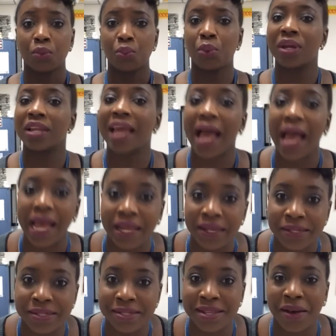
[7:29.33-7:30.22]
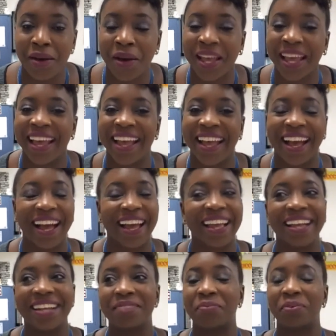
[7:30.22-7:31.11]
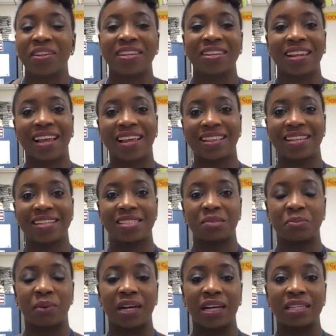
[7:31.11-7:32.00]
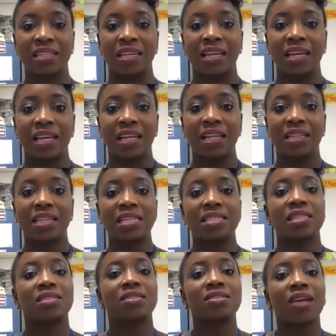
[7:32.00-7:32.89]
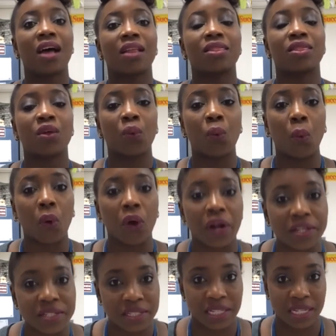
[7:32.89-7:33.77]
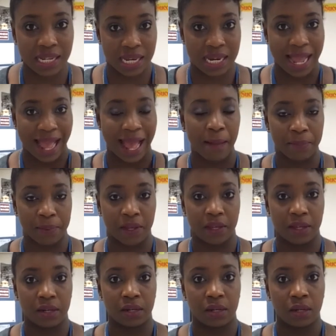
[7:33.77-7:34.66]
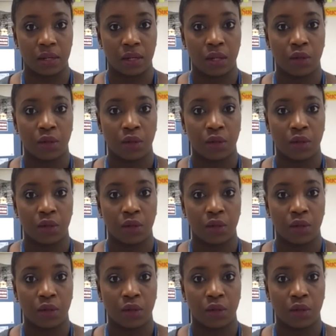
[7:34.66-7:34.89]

relax. Okay, I hate putting it like this, but this is not the worst that can happen